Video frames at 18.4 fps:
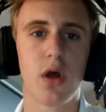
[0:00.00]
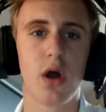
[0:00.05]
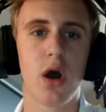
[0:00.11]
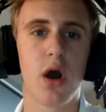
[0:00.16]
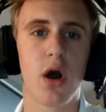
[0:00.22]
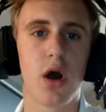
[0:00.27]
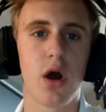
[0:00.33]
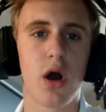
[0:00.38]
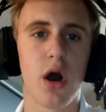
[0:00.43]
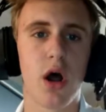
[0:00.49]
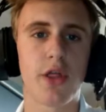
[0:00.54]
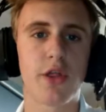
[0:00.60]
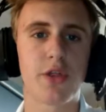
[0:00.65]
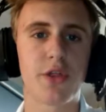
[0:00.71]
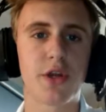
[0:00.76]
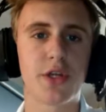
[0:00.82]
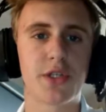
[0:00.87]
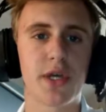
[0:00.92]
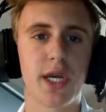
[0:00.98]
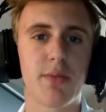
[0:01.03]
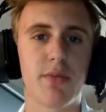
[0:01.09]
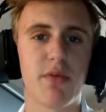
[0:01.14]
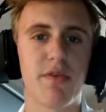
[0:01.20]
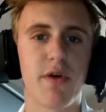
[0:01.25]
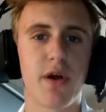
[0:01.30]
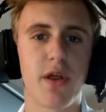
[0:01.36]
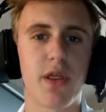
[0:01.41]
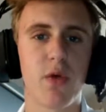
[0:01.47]
Other things that can be
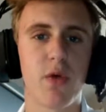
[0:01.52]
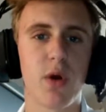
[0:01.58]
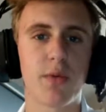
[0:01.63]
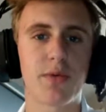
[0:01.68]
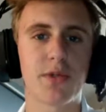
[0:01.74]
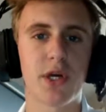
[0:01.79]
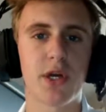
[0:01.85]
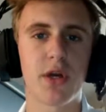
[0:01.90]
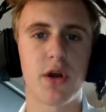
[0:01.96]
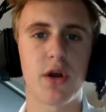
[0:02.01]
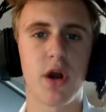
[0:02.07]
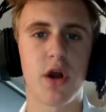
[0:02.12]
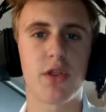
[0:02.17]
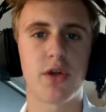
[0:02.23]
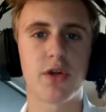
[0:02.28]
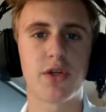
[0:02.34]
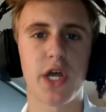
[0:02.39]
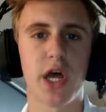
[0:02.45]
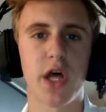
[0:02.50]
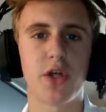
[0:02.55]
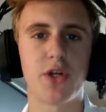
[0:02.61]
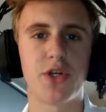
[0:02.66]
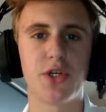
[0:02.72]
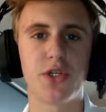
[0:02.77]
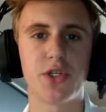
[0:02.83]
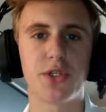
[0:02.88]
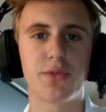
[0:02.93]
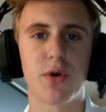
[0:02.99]
found on the website are other
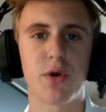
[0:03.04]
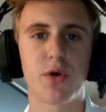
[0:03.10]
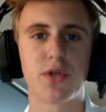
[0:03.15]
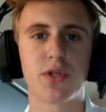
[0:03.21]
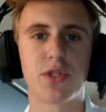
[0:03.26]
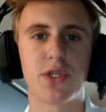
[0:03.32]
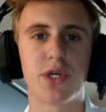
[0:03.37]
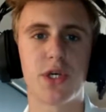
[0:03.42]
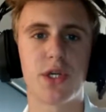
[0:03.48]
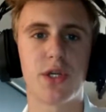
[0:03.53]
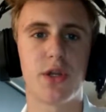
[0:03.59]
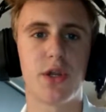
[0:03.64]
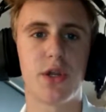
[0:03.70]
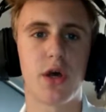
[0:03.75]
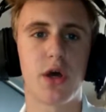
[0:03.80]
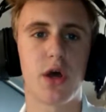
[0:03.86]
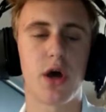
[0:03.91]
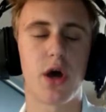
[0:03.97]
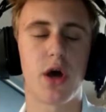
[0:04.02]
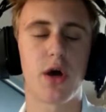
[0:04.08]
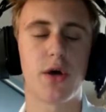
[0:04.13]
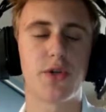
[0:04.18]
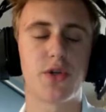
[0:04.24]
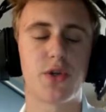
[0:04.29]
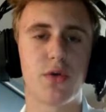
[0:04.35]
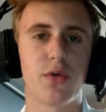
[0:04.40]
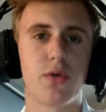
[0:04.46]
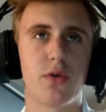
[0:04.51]
challenges posted
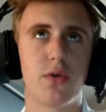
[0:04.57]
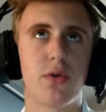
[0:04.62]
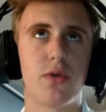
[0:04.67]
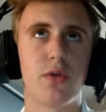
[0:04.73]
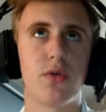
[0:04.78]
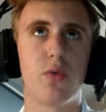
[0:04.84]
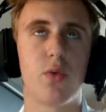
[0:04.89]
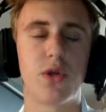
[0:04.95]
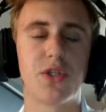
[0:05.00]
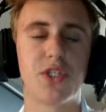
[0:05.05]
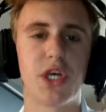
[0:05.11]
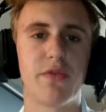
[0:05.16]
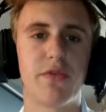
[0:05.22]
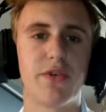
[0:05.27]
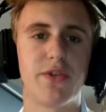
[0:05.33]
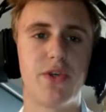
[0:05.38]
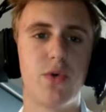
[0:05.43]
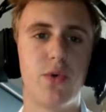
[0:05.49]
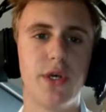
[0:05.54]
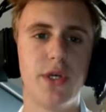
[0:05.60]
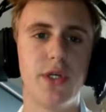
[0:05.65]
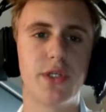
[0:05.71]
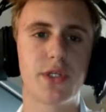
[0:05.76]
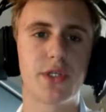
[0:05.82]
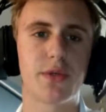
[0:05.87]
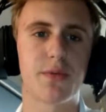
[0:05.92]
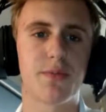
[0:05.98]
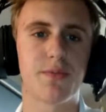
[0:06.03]
once every 2
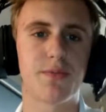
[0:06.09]
weeks.